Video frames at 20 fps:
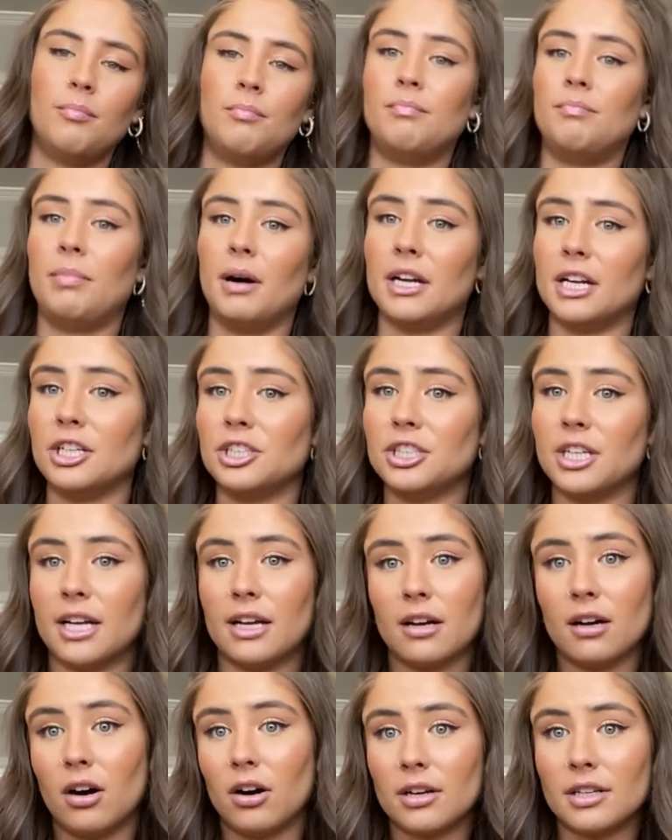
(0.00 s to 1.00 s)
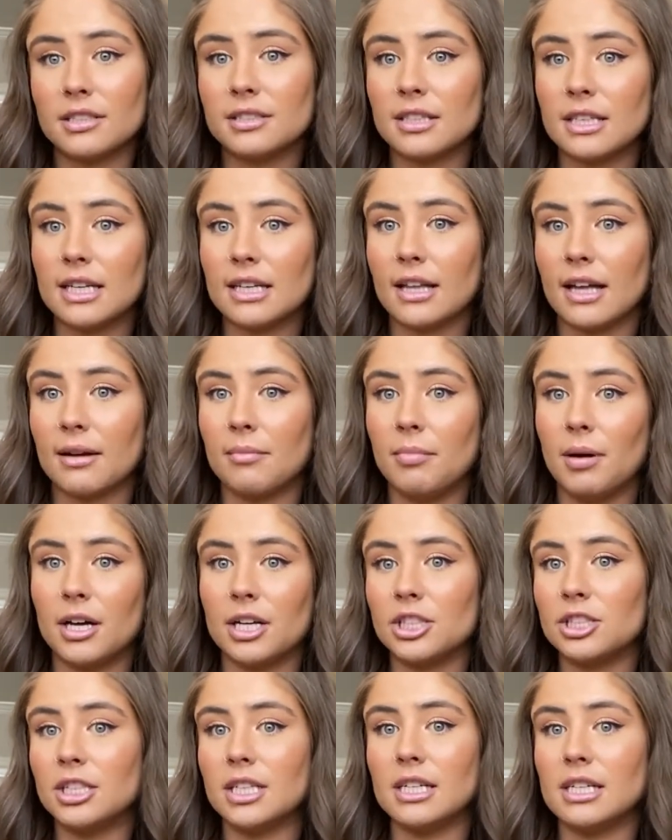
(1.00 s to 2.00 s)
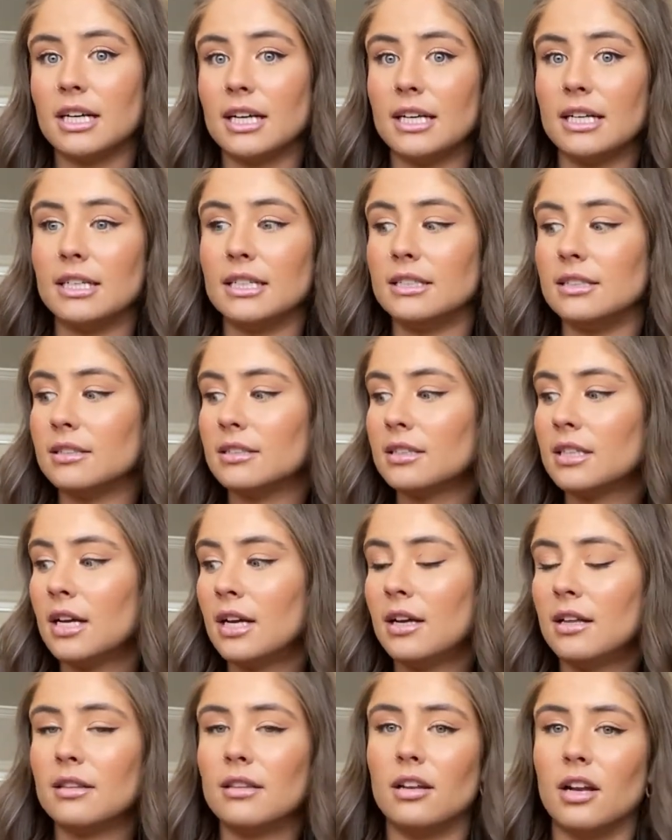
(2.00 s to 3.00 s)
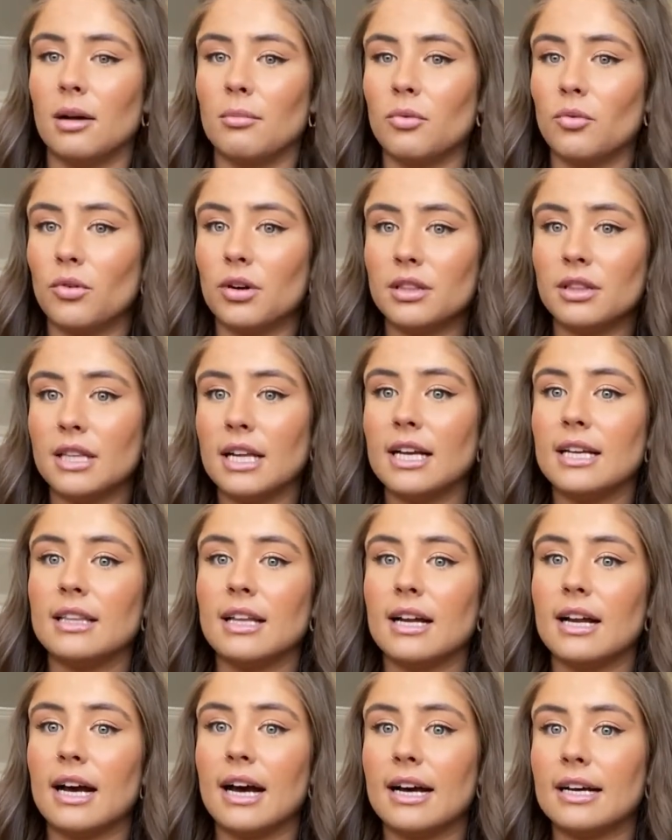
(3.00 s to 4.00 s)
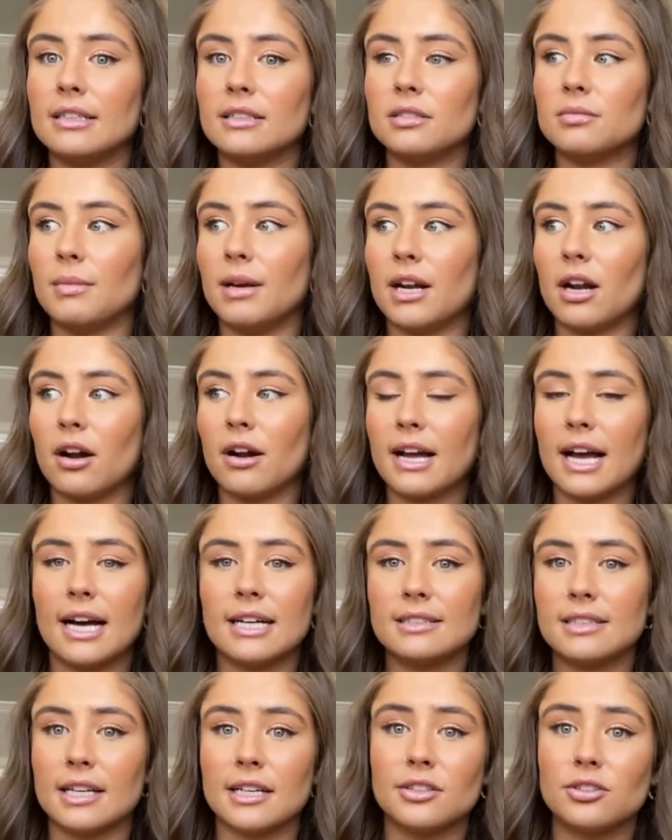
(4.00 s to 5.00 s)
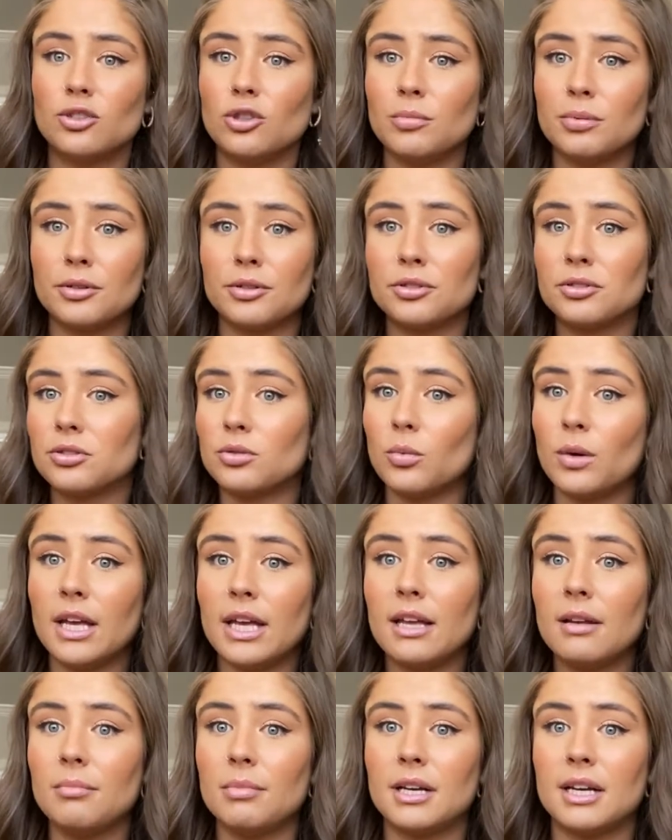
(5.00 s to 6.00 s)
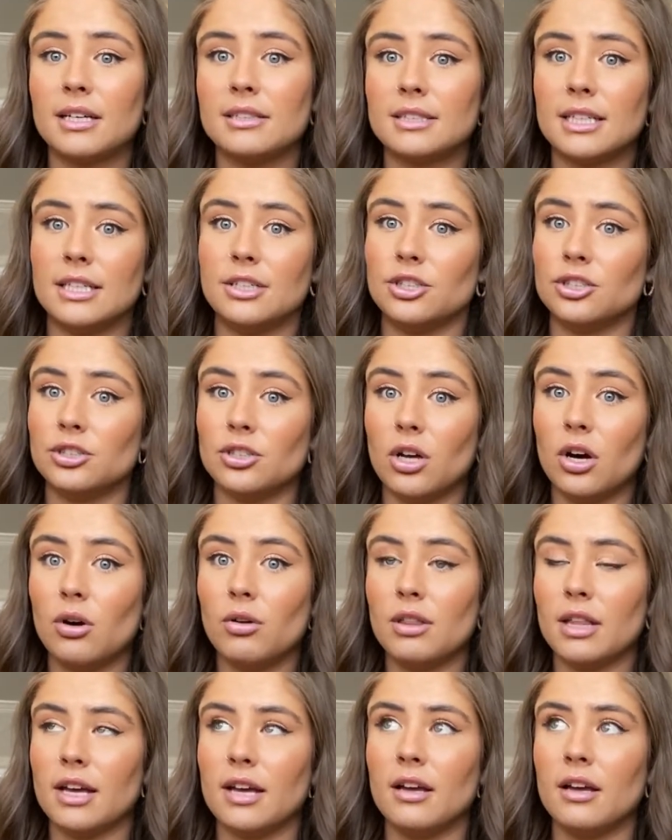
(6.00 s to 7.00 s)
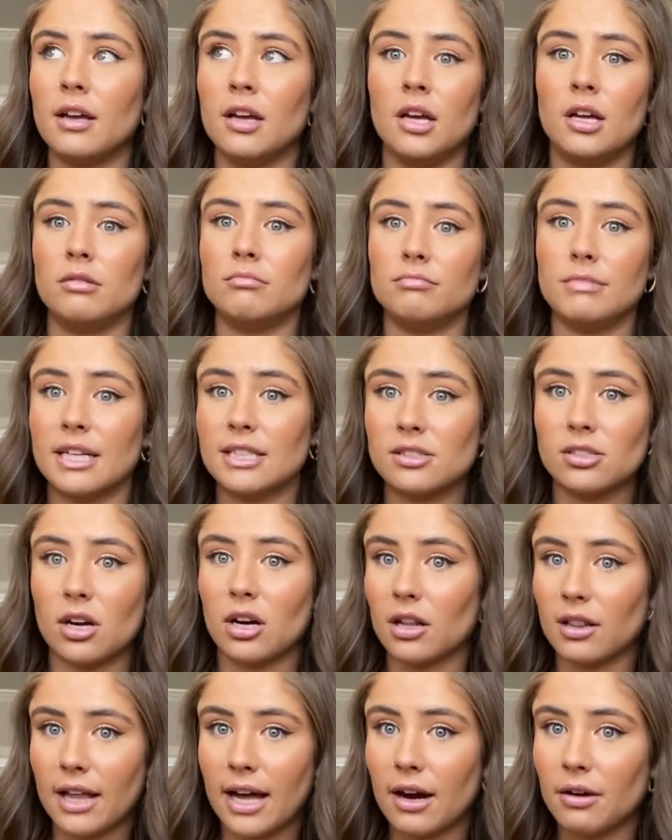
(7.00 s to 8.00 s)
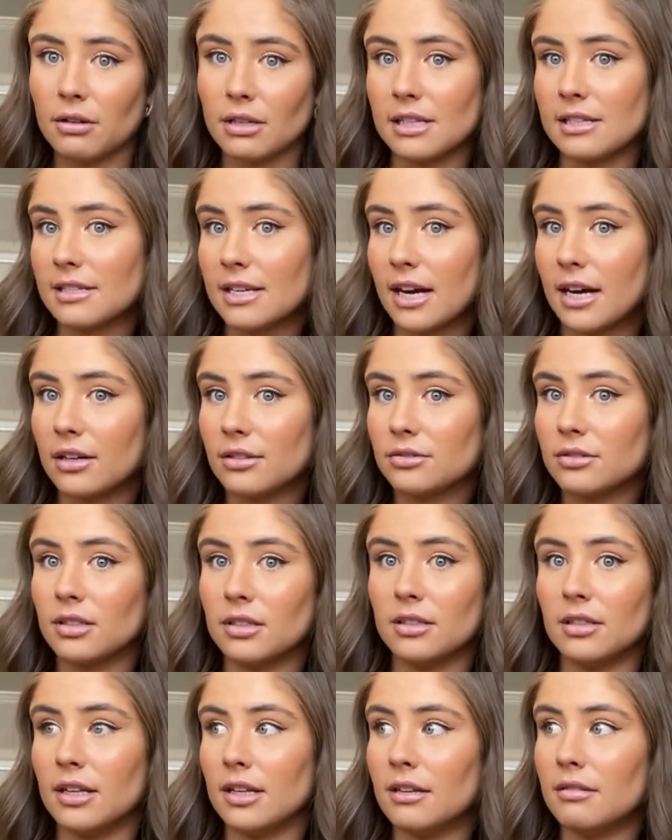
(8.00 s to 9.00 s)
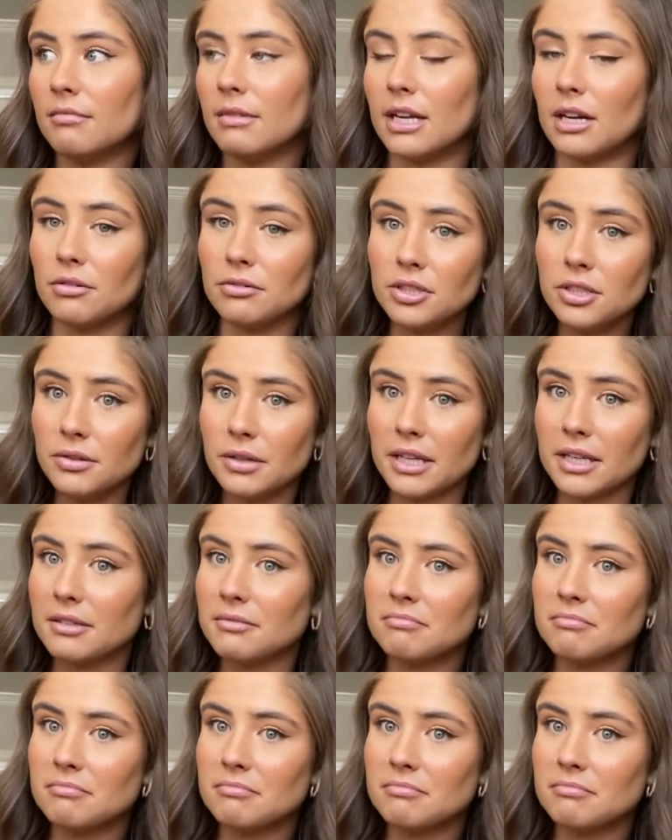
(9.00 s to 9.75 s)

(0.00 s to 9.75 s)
punishing. Honestly, like, punishing is the number one thing that has made our cats like super sweet, because they just know that that's not allowed in this house, and then they don't do it.